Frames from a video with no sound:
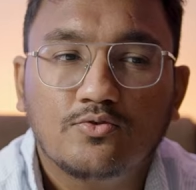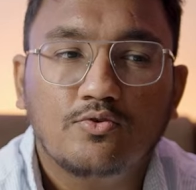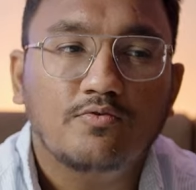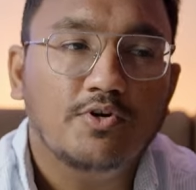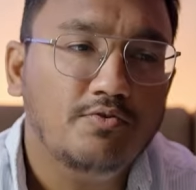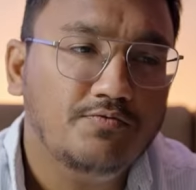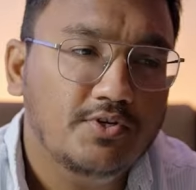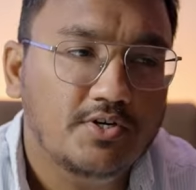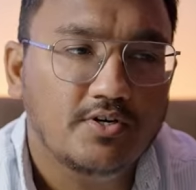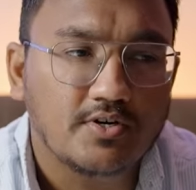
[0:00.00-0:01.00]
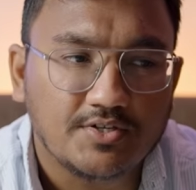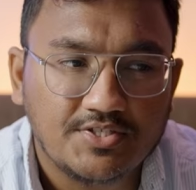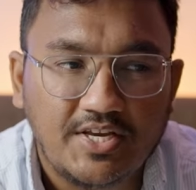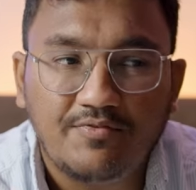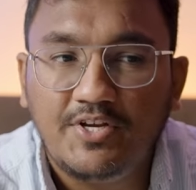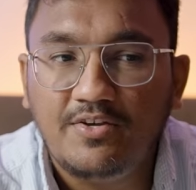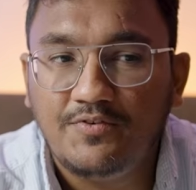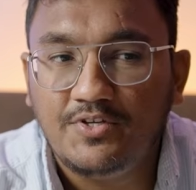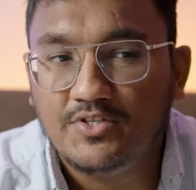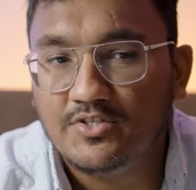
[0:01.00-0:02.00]
So one of the uh, safety
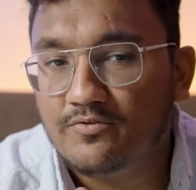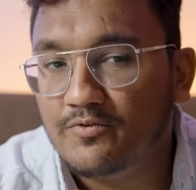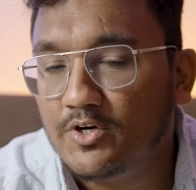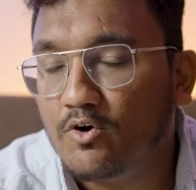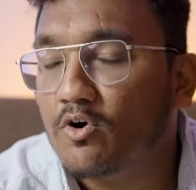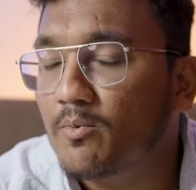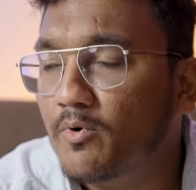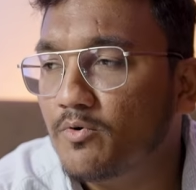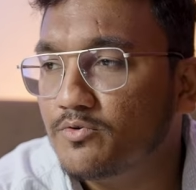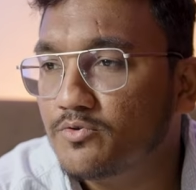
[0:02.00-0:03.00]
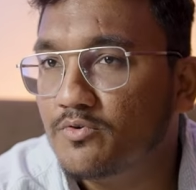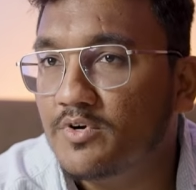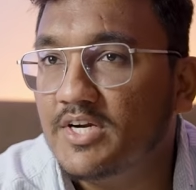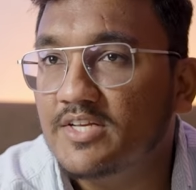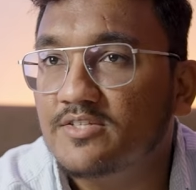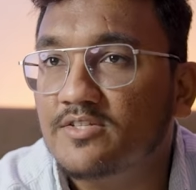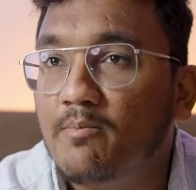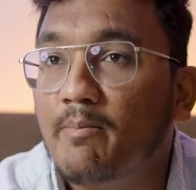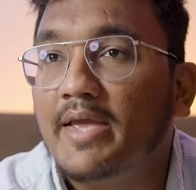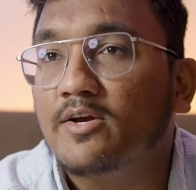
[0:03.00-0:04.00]
features if we talk about, so it is
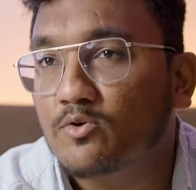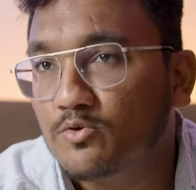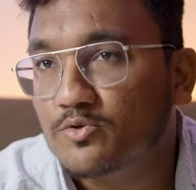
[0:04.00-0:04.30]
the micro